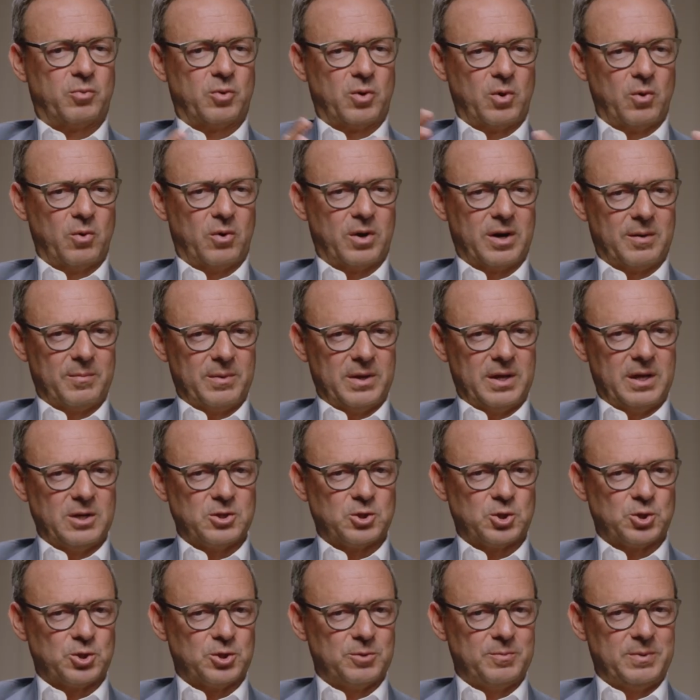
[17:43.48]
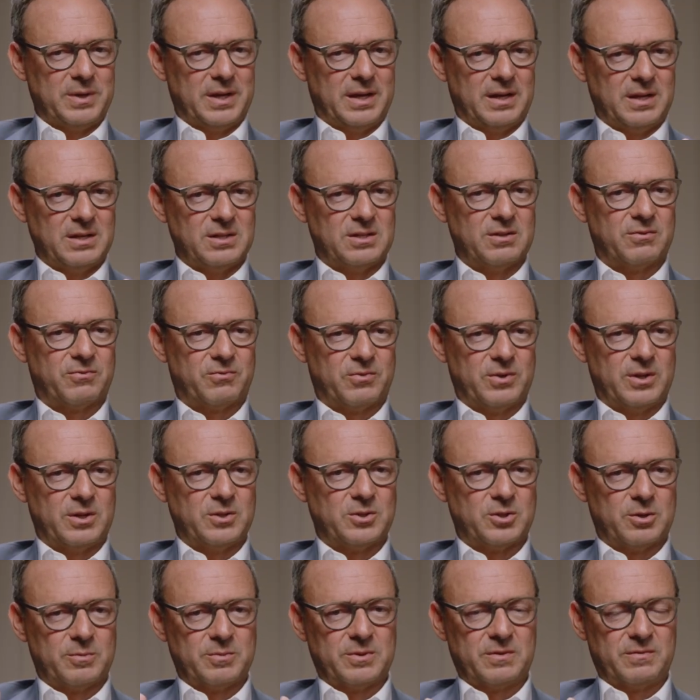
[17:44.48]
program in Asia should be any different
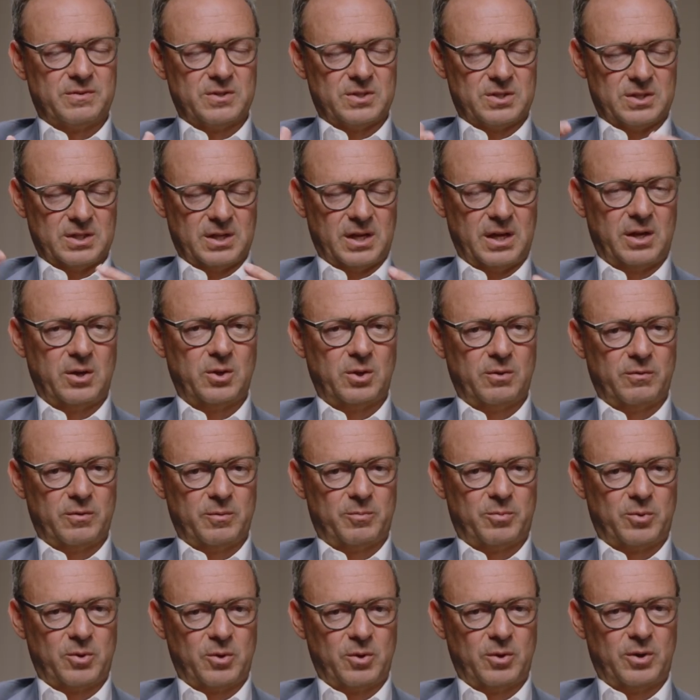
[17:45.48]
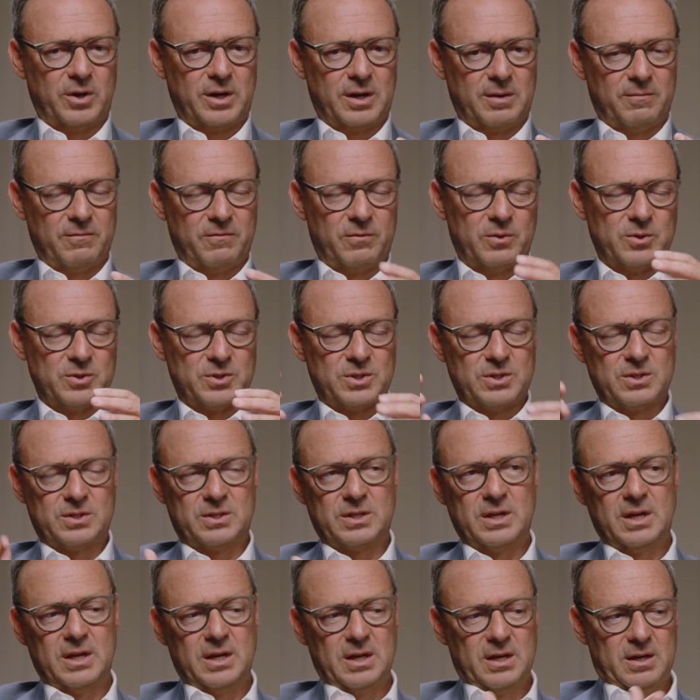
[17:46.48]
in terms of the scale of the program
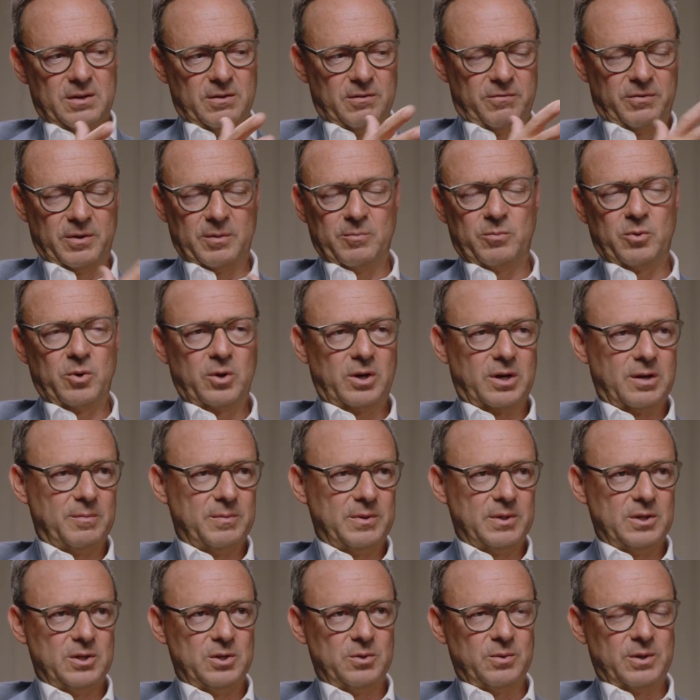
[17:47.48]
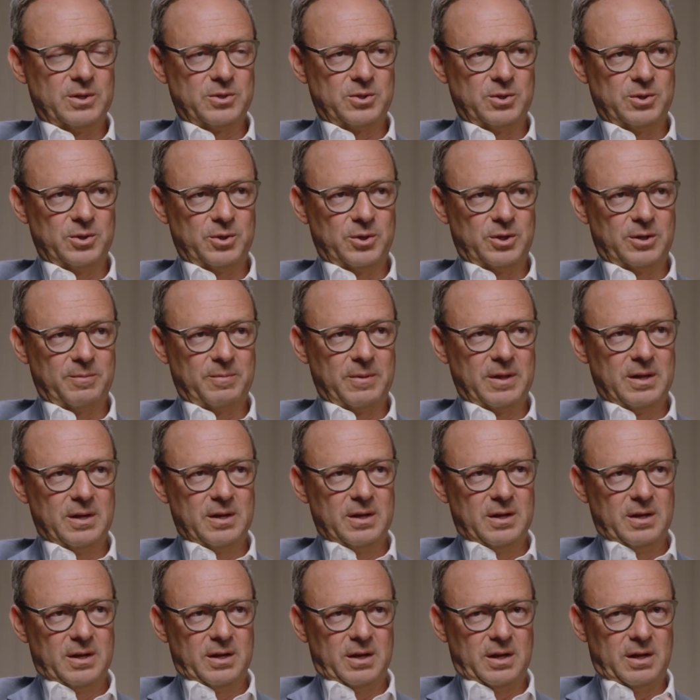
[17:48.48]
versus the fund program in the US or Europe.
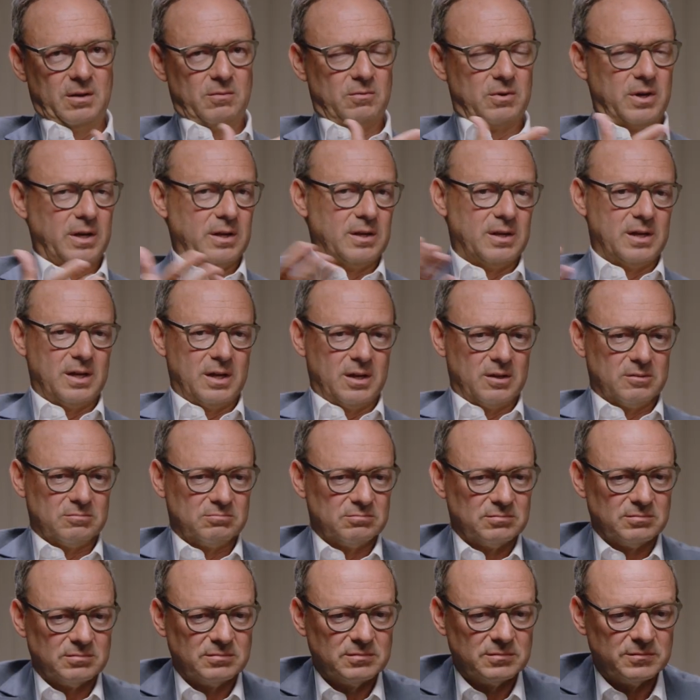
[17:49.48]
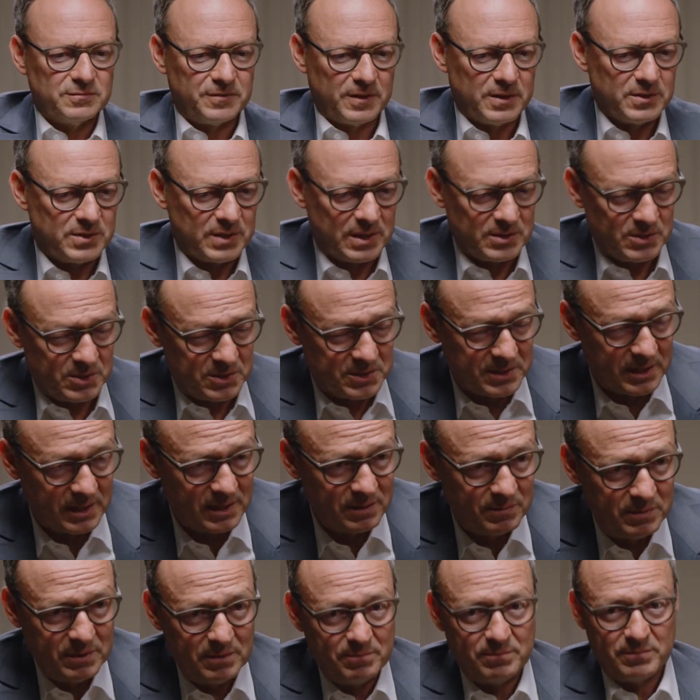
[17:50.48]
And right now, fund sizes
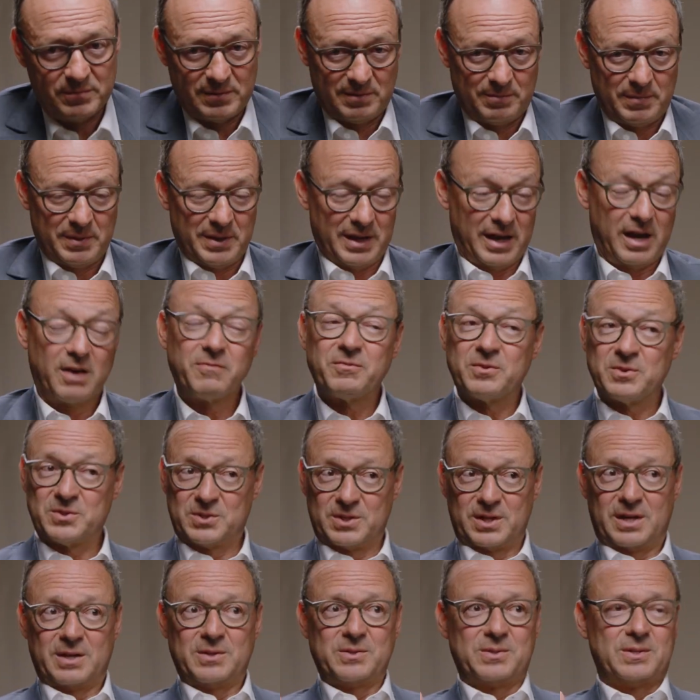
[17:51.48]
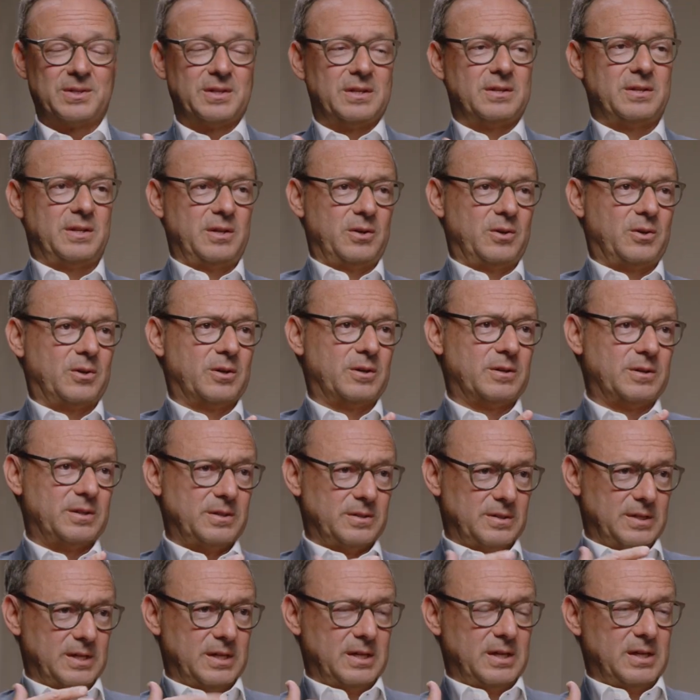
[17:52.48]
tend to be half the size they are
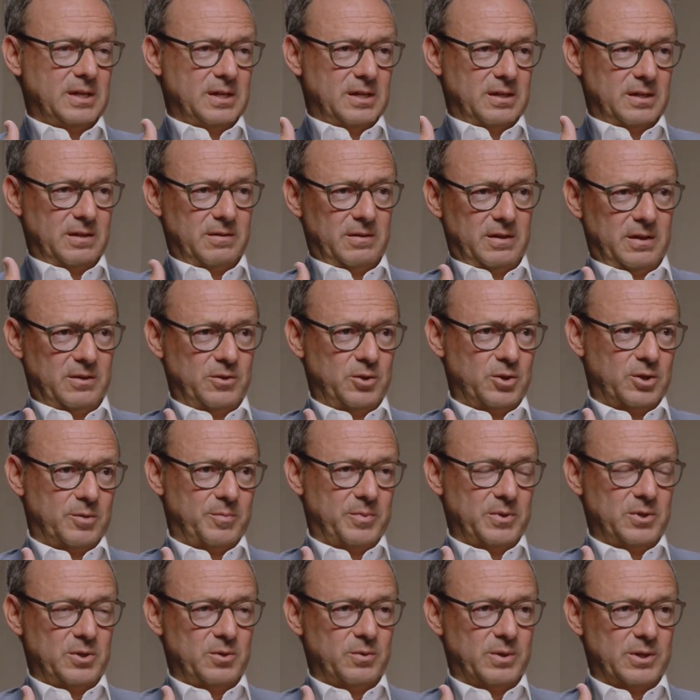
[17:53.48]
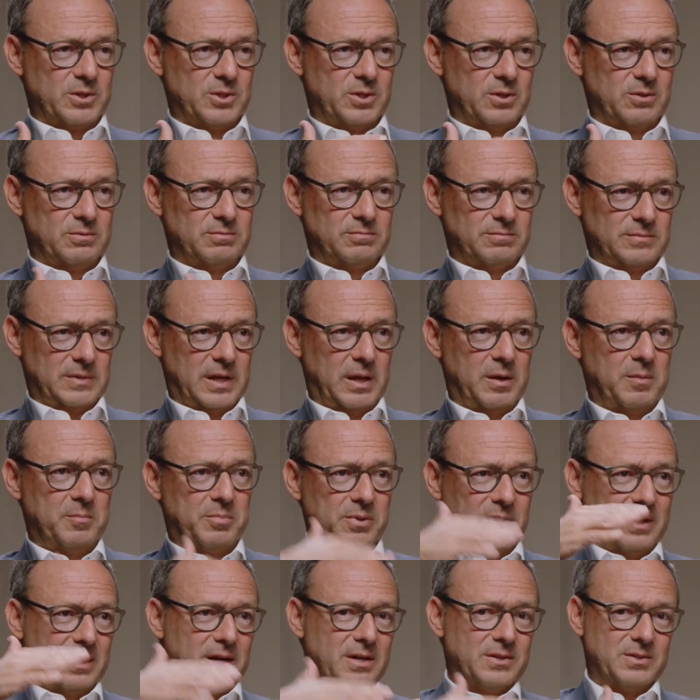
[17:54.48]
in Europe and the US, so that
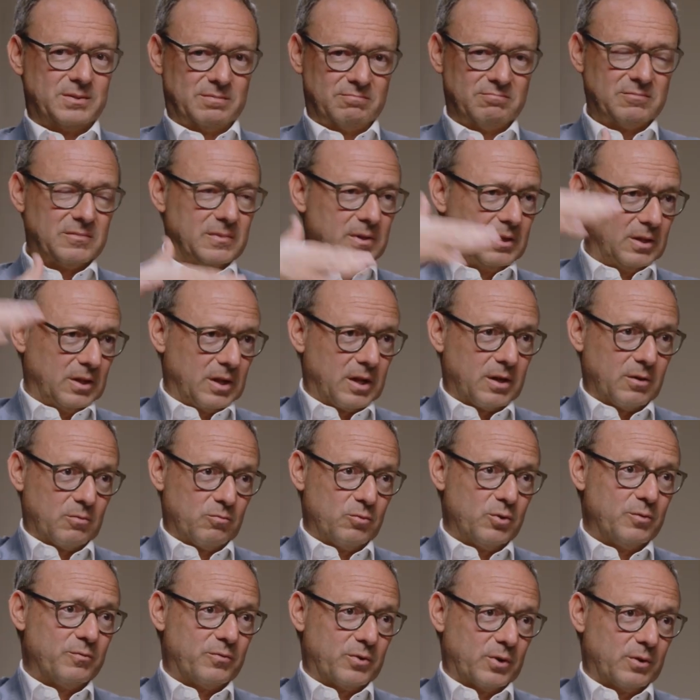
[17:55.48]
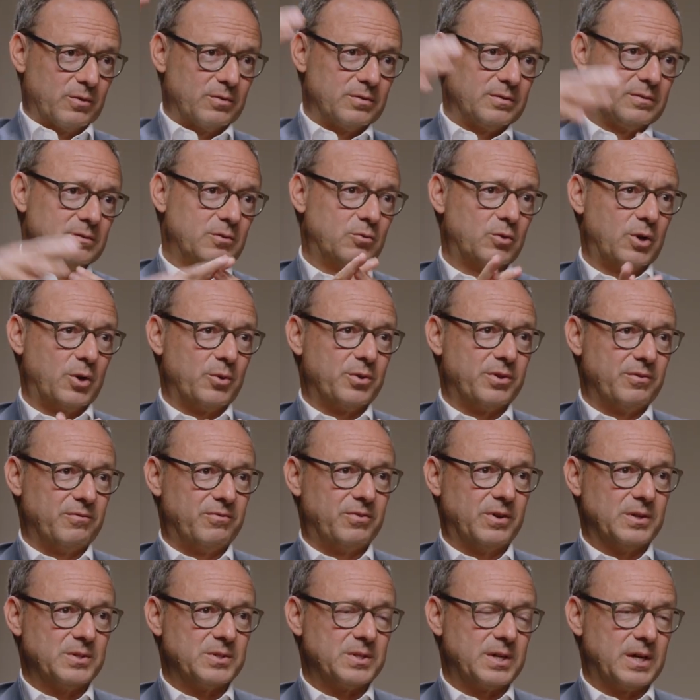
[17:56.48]
implies a lot of room for growth in
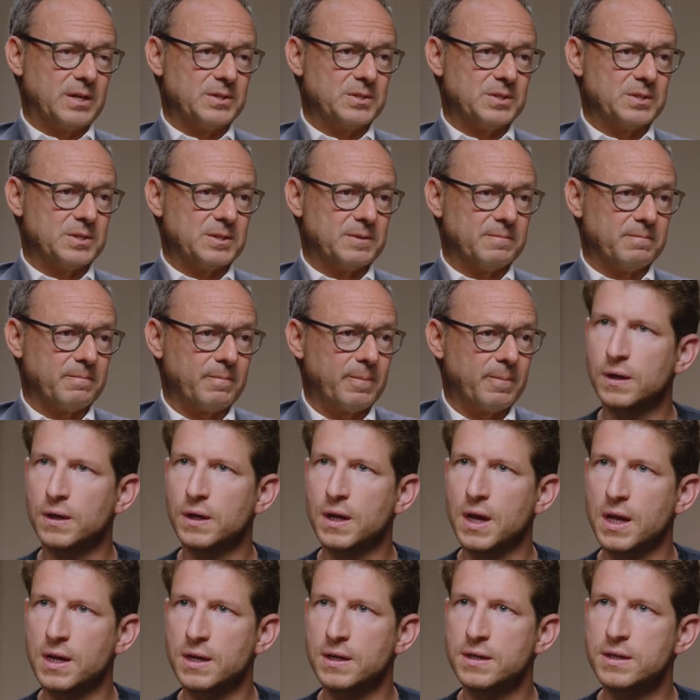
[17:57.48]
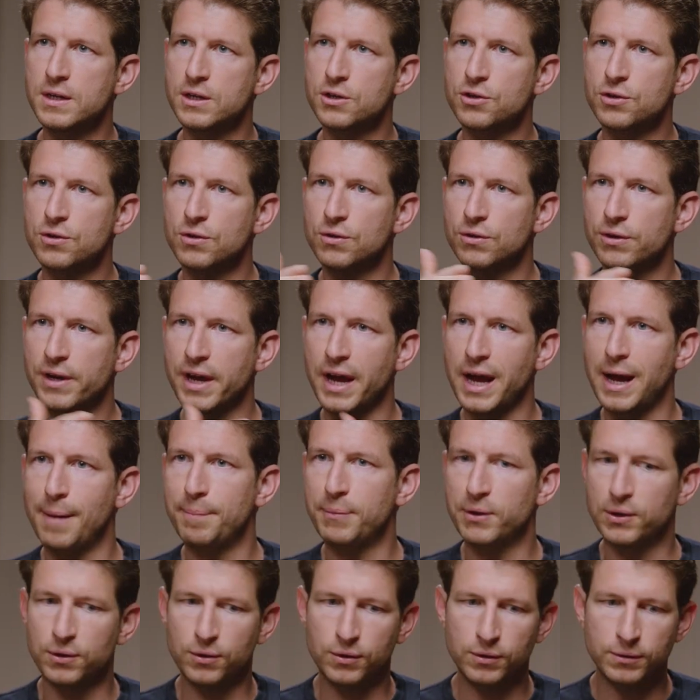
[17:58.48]
fund sizes. Can additional
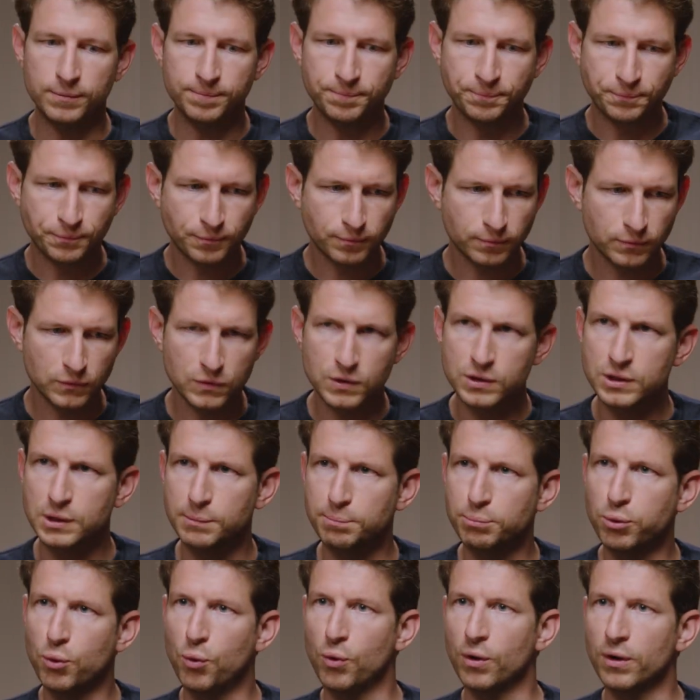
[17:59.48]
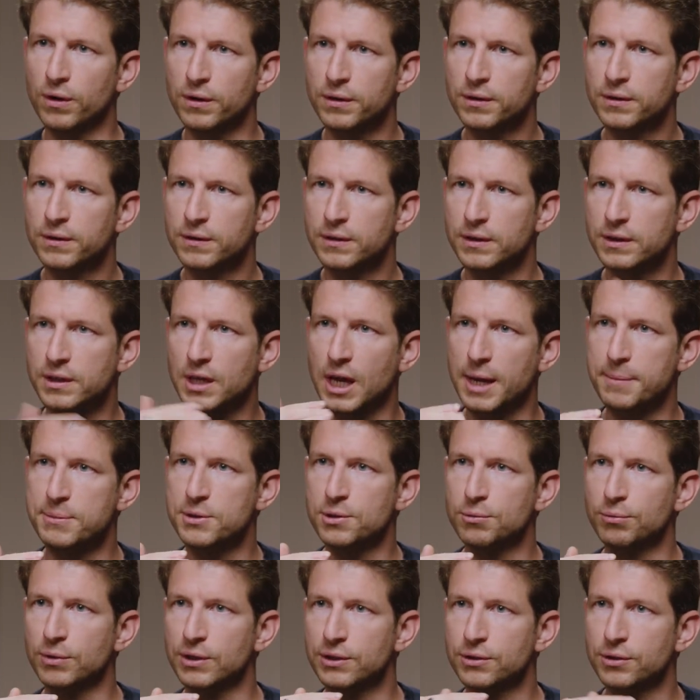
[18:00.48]
capital support the
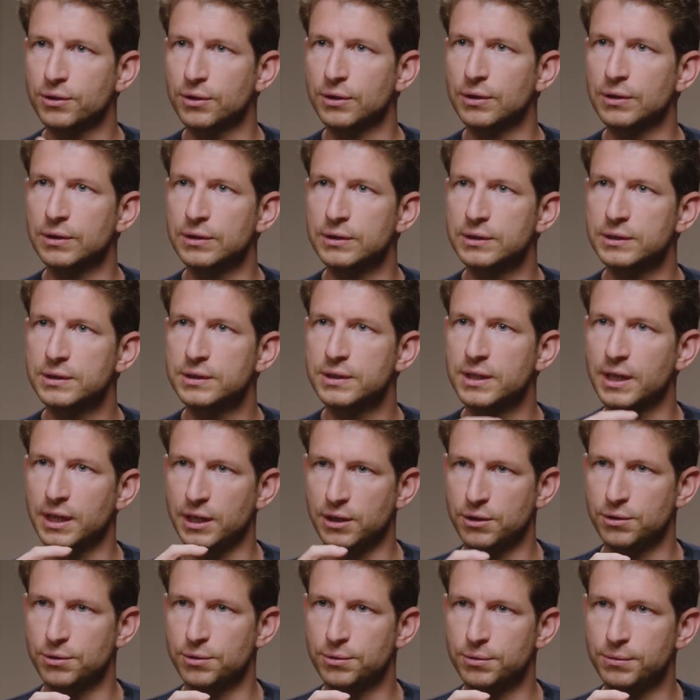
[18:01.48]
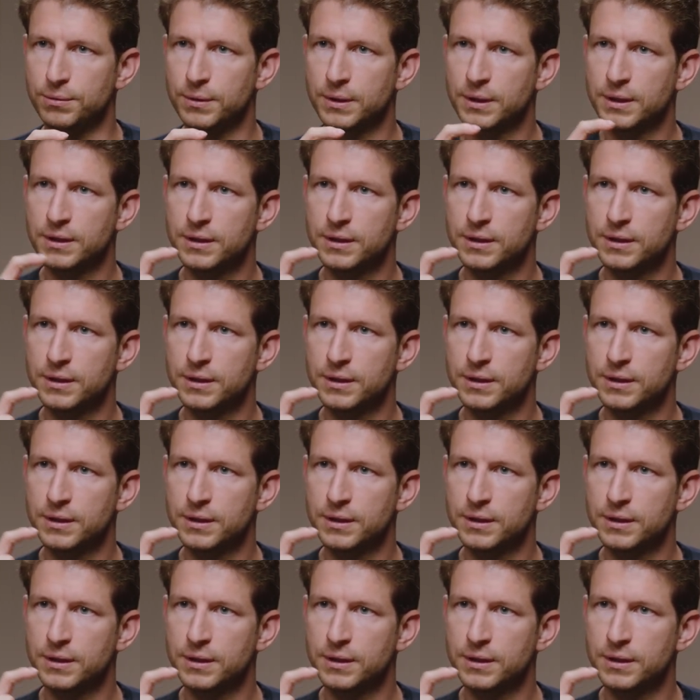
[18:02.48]
types of returns that you